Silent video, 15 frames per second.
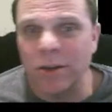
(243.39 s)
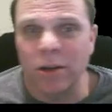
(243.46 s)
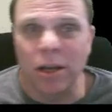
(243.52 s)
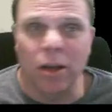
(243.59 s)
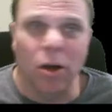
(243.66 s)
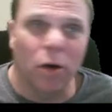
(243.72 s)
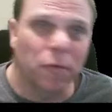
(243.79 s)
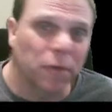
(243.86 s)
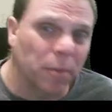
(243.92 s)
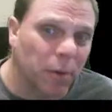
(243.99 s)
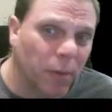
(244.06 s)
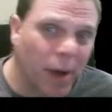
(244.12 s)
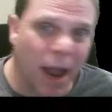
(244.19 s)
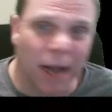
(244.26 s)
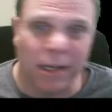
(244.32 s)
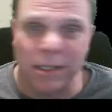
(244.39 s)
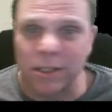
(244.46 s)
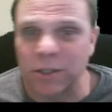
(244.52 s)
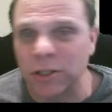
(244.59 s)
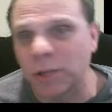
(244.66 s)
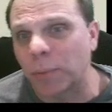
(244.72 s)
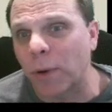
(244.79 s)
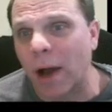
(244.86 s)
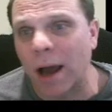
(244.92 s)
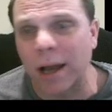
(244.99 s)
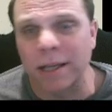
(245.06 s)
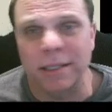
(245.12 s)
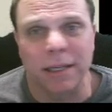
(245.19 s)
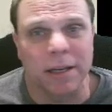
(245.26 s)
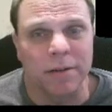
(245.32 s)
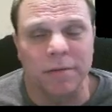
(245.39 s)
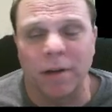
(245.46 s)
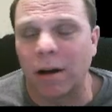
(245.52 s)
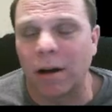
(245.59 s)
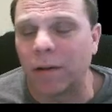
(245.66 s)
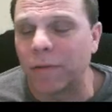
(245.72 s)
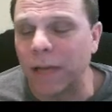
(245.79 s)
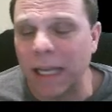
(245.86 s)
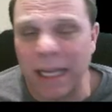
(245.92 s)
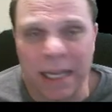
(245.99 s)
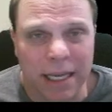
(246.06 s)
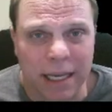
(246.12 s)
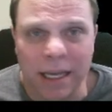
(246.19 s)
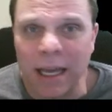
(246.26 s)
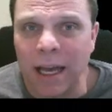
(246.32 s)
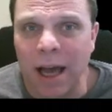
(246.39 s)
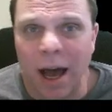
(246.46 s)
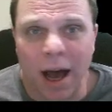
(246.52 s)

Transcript: you could go from the reactants to the products, it can involve any